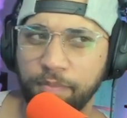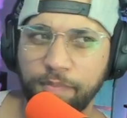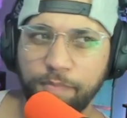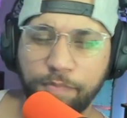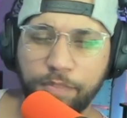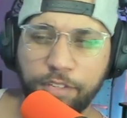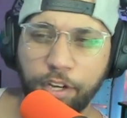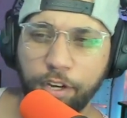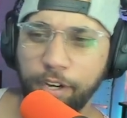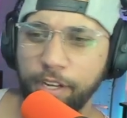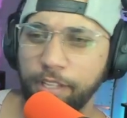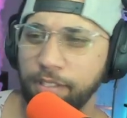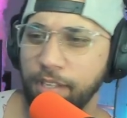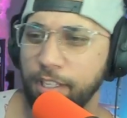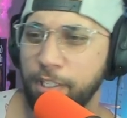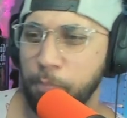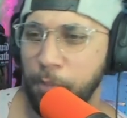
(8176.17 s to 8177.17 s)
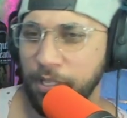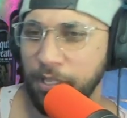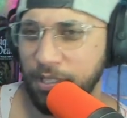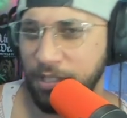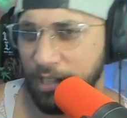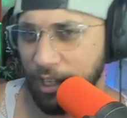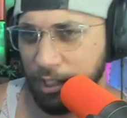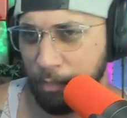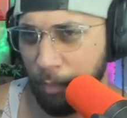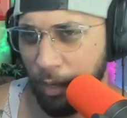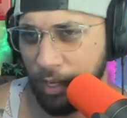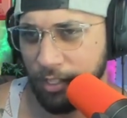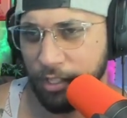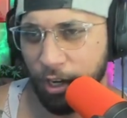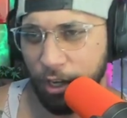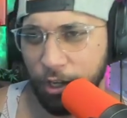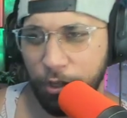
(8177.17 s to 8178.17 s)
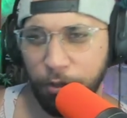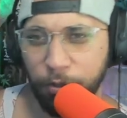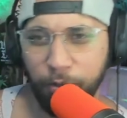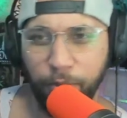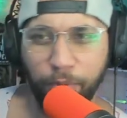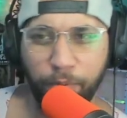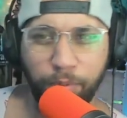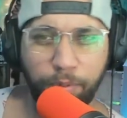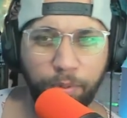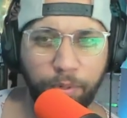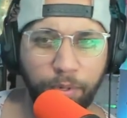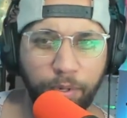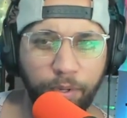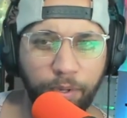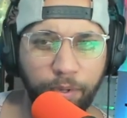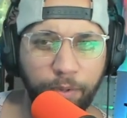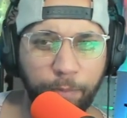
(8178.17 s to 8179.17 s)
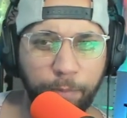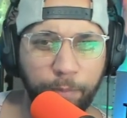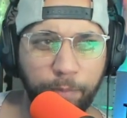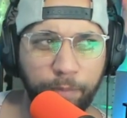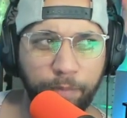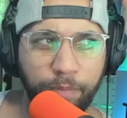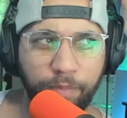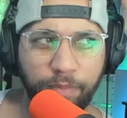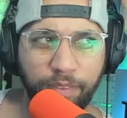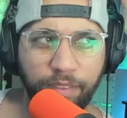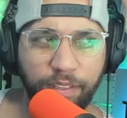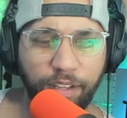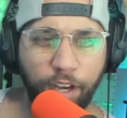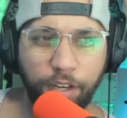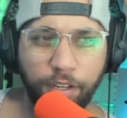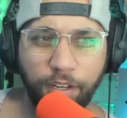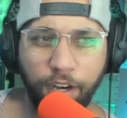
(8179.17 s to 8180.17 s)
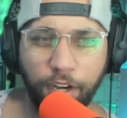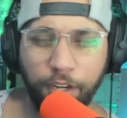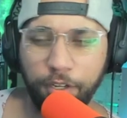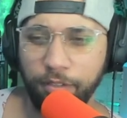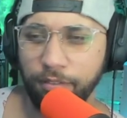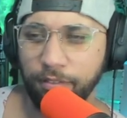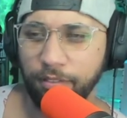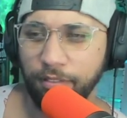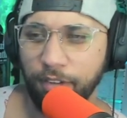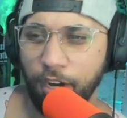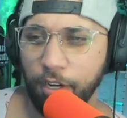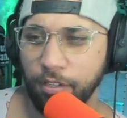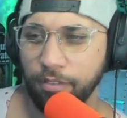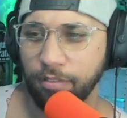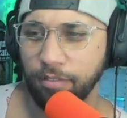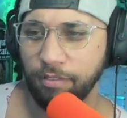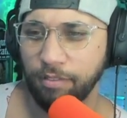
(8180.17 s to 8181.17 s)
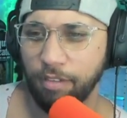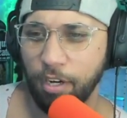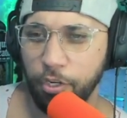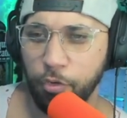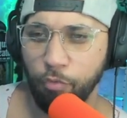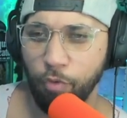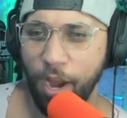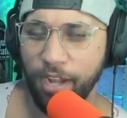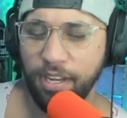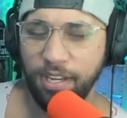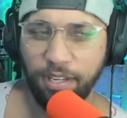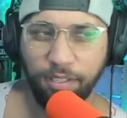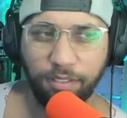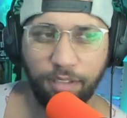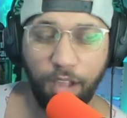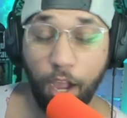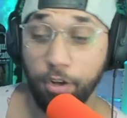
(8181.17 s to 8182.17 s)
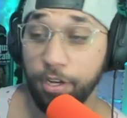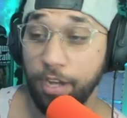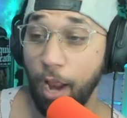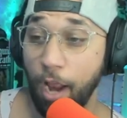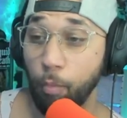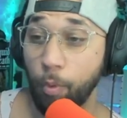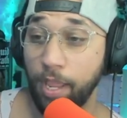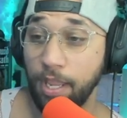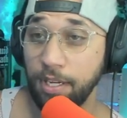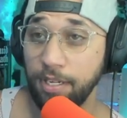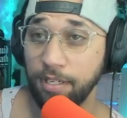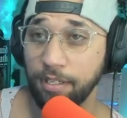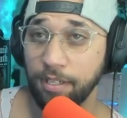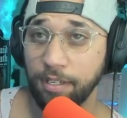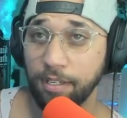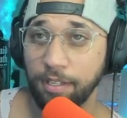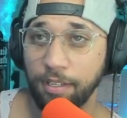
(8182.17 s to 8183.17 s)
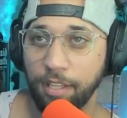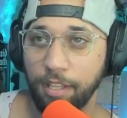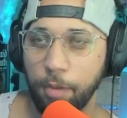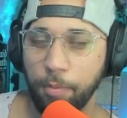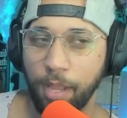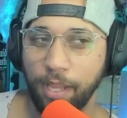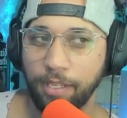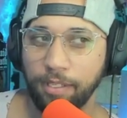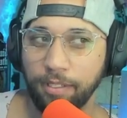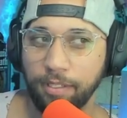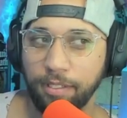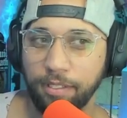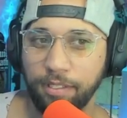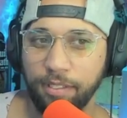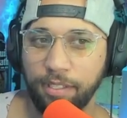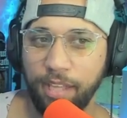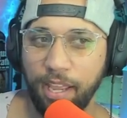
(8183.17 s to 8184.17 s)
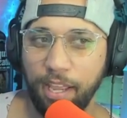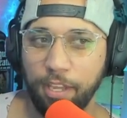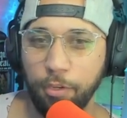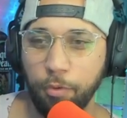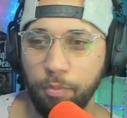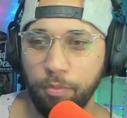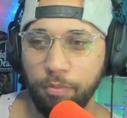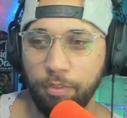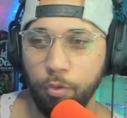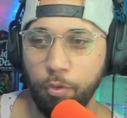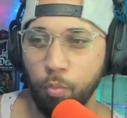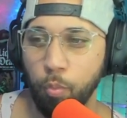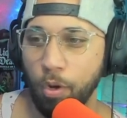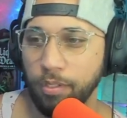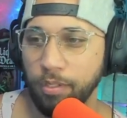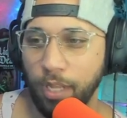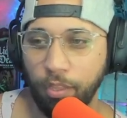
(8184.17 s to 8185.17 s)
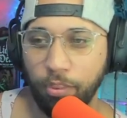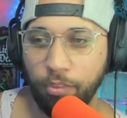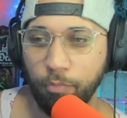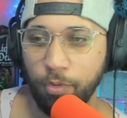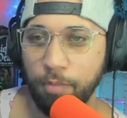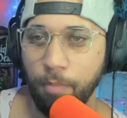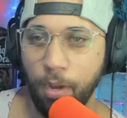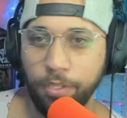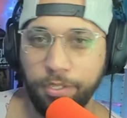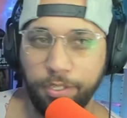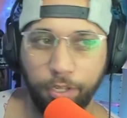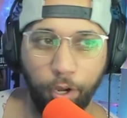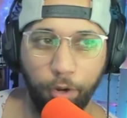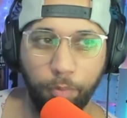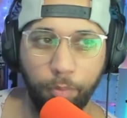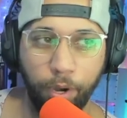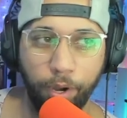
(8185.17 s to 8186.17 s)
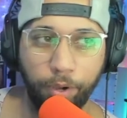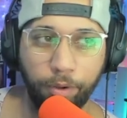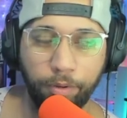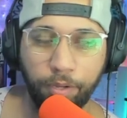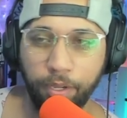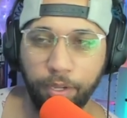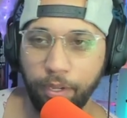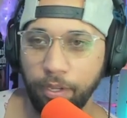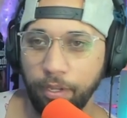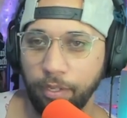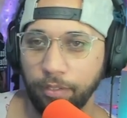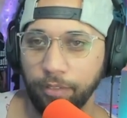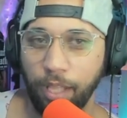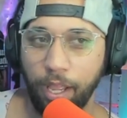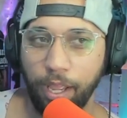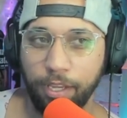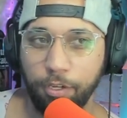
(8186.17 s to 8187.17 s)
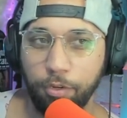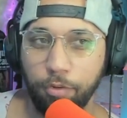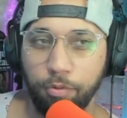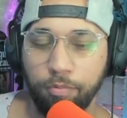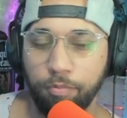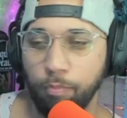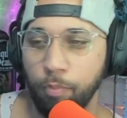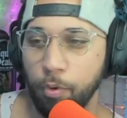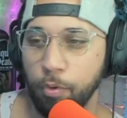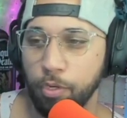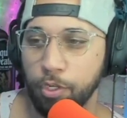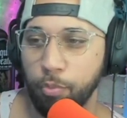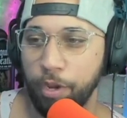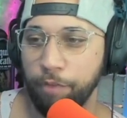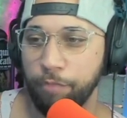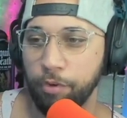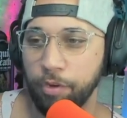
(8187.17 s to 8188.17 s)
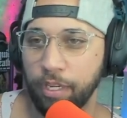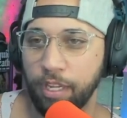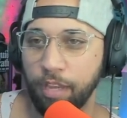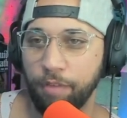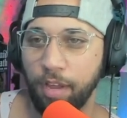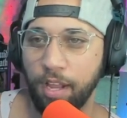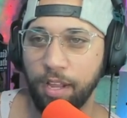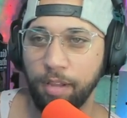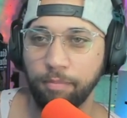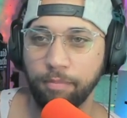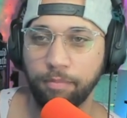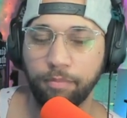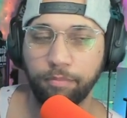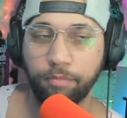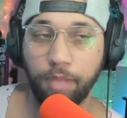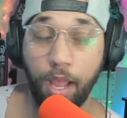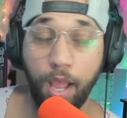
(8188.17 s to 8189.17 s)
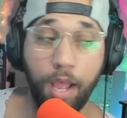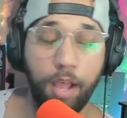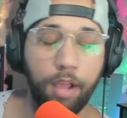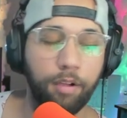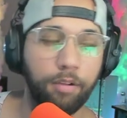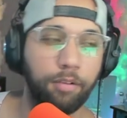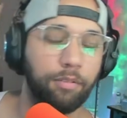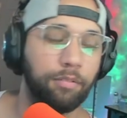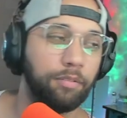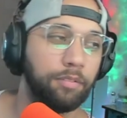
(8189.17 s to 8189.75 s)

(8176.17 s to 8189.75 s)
sir, it, it's been six months. Are you? Are are are are you ready? Oh, did I win?" They'd be like, "Yeah, you you won like three months ago, bro. Like you, we were just waiting for you to give up." Oh